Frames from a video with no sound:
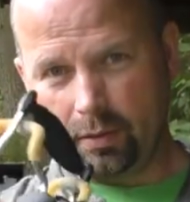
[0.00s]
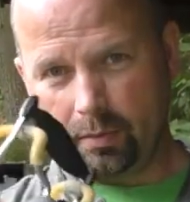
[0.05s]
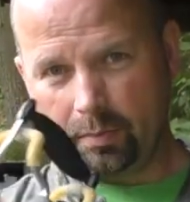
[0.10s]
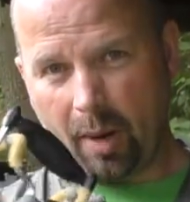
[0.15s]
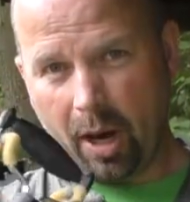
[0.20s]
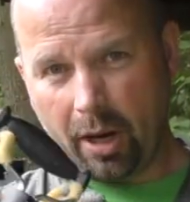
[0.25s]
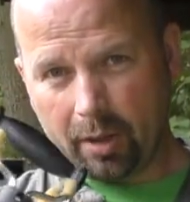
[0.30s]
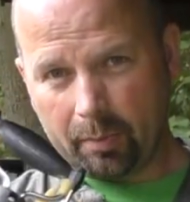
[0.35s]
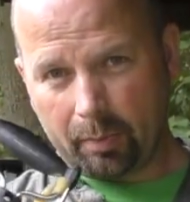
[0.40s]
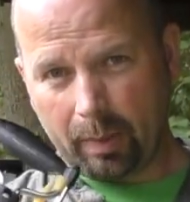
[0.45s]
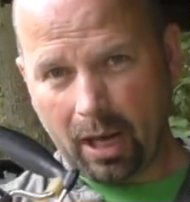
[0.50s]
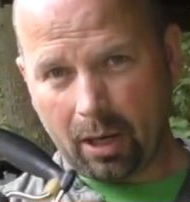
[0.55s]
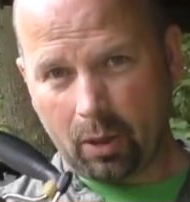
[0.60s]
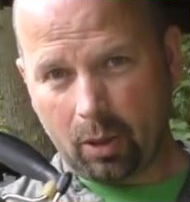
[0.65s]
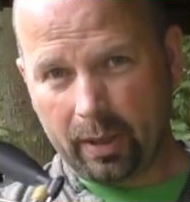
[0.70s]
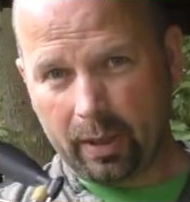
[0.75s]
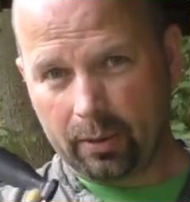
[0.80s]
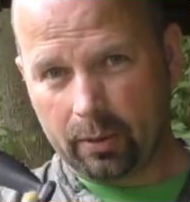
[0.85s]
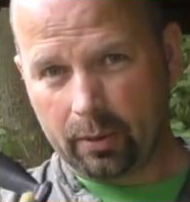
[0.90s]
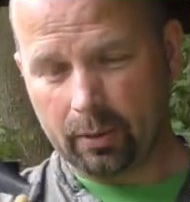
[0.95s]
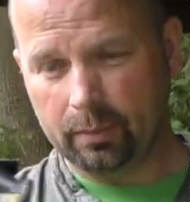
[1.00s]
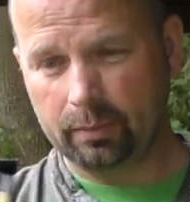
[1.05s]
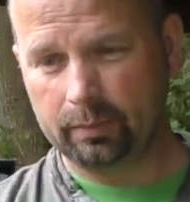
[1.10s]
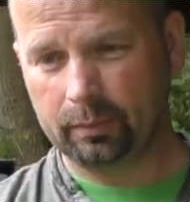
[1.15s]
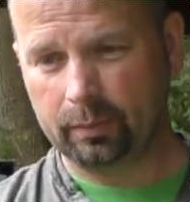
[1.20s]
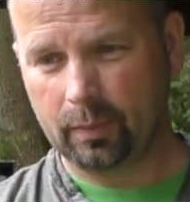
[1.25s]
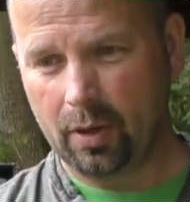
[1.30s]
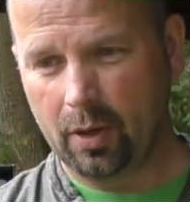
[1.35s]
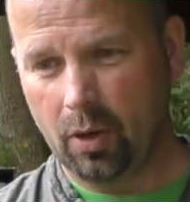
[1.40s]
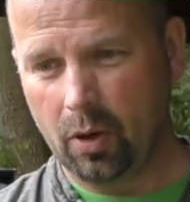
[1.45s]
Barnet Black Widow
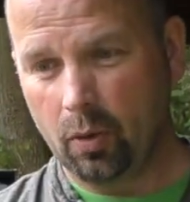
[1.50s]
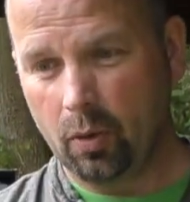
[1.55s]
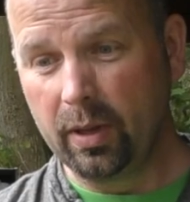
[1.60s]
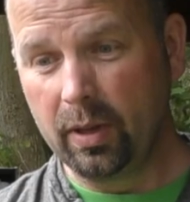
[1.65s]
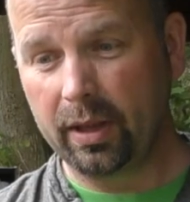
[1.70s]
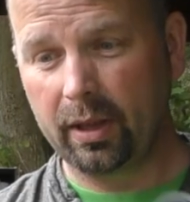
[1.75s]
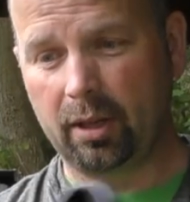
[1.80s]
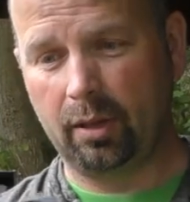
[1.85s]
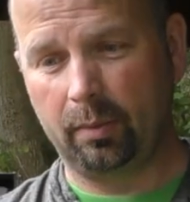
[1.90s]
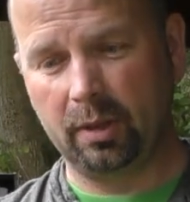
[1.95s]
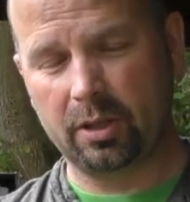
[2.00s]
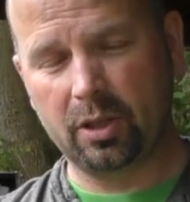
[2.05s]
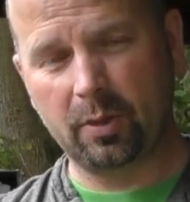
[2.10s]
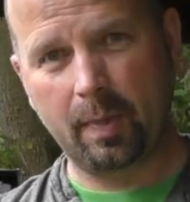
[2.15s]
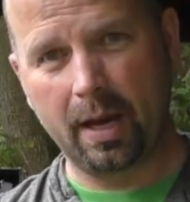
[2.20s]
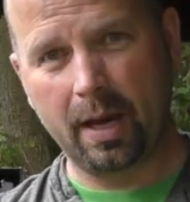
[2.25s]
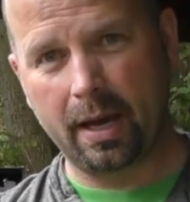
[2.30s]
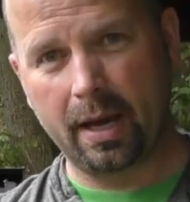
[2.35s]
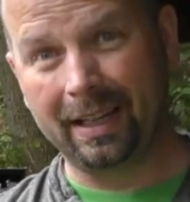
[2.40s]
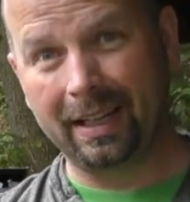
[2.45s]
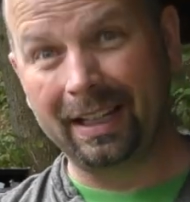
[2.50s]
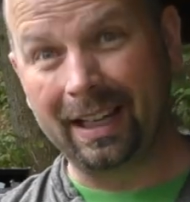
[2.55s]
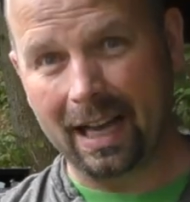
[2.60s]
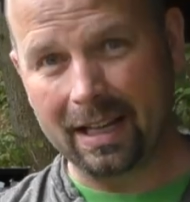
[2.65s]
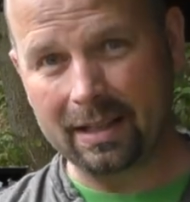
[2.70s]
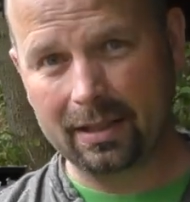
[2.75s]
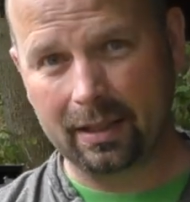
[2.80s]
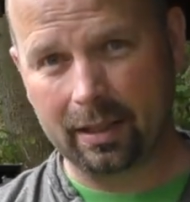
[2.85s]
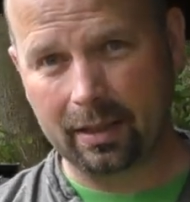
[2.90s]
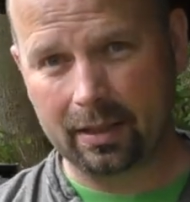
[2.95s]
with a couple of spare
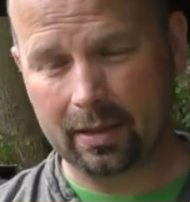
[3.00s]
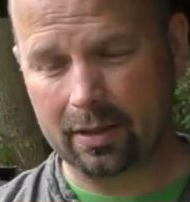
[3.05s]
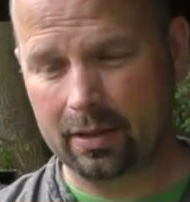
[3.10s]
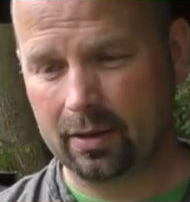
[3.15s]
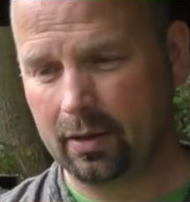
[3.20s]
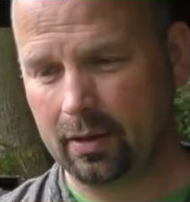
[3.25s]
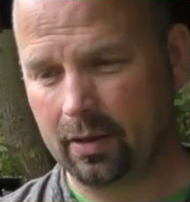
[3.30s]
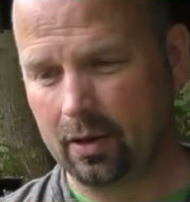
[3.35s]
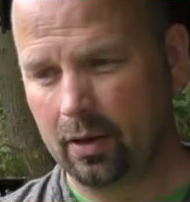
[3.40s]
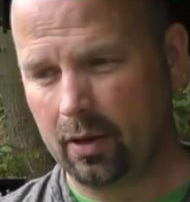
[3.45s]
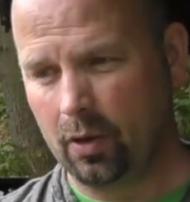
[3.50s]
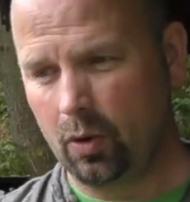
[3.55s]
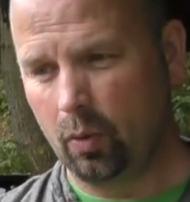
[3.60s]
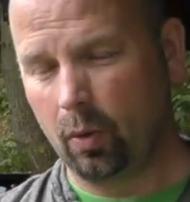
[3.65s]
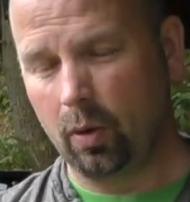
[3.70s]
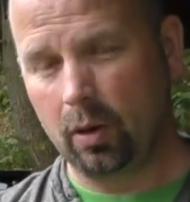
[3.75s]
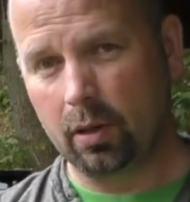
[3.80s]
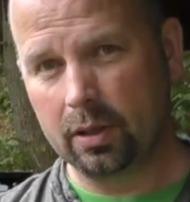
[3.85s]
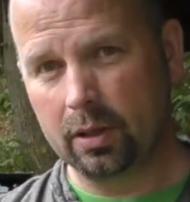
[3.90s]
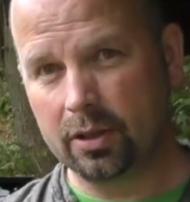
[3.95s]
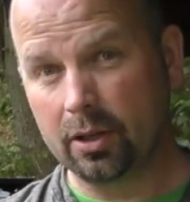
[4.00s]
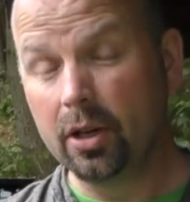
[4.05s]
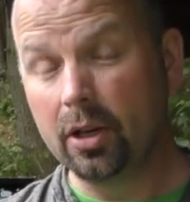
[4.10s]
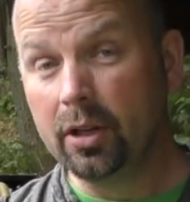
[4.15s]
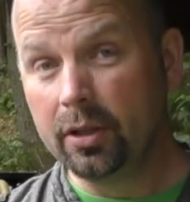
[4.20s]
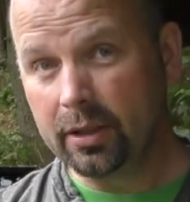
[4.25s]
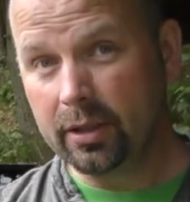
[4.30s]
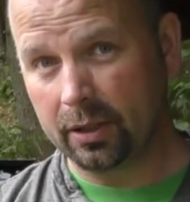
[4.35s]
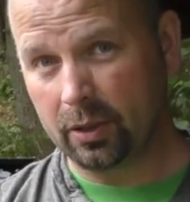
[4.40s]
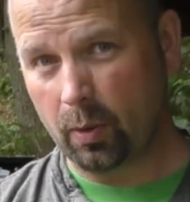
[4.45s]
elastics was
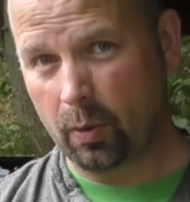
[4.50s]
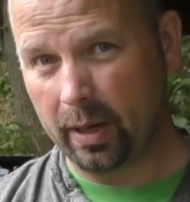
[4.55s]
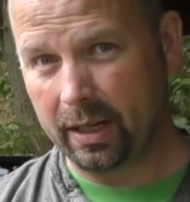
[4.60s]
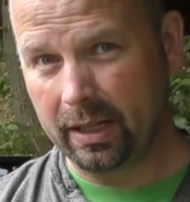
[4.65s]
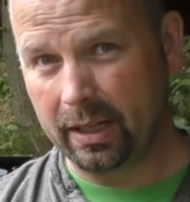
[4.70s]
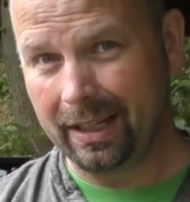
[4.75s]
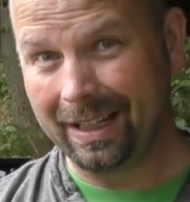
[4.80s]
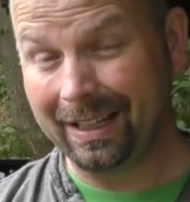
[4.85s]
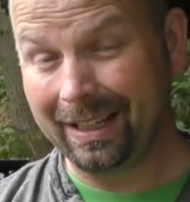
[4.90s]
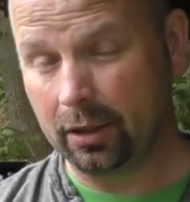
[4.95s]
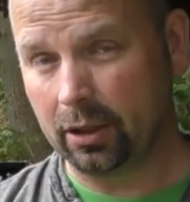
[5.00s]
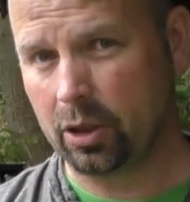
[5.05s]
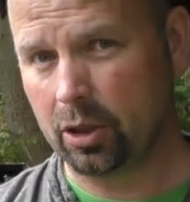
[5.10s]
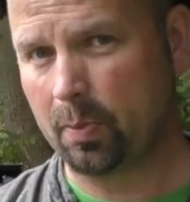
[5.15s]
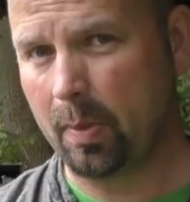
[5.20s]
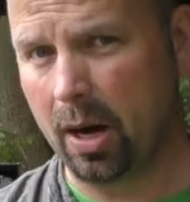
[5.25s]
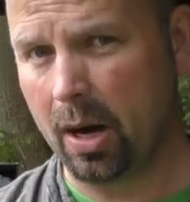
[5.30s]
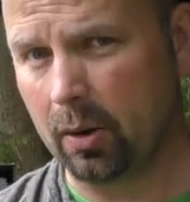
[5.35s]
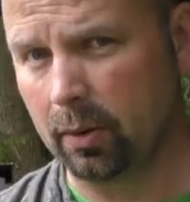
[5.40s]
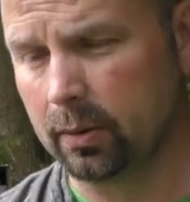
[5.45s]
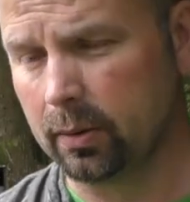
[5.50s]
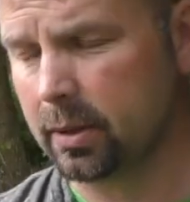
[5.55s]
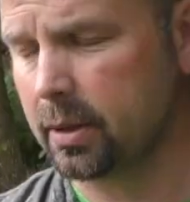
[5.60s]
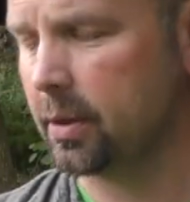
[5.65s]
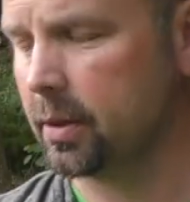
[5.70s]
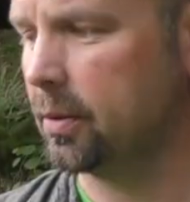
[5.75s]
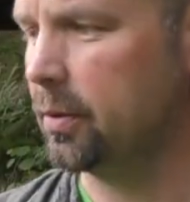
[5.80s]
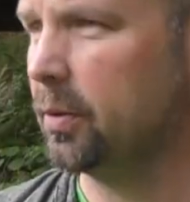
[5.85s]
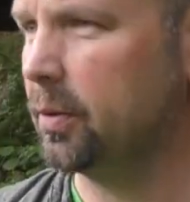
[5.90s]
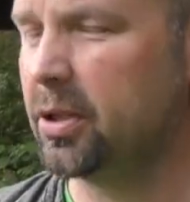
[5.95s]
under 20 English pounds,
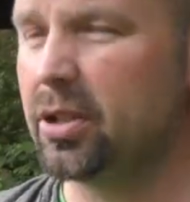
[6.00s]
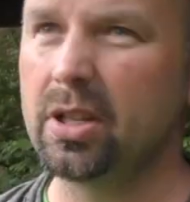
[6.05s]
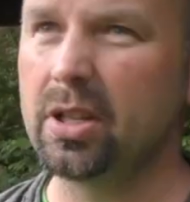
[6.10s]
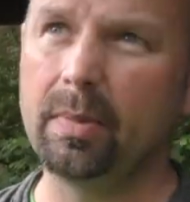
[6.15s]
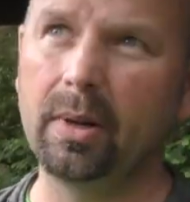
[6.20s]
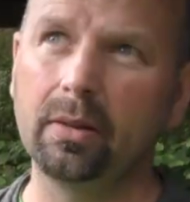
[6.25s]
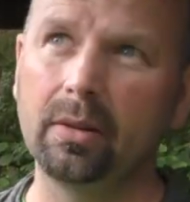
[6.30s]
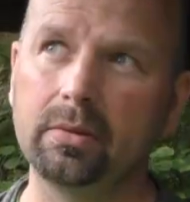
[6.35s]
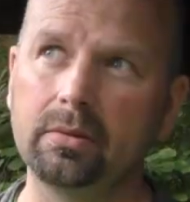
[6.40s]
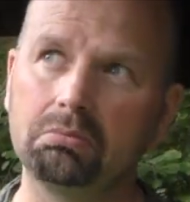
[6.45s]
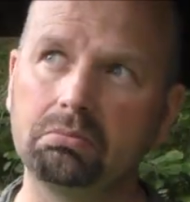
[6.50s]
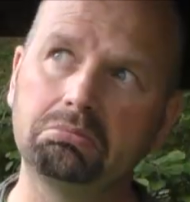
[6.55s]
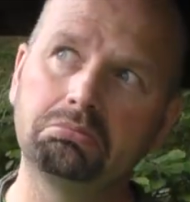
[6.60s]
which is about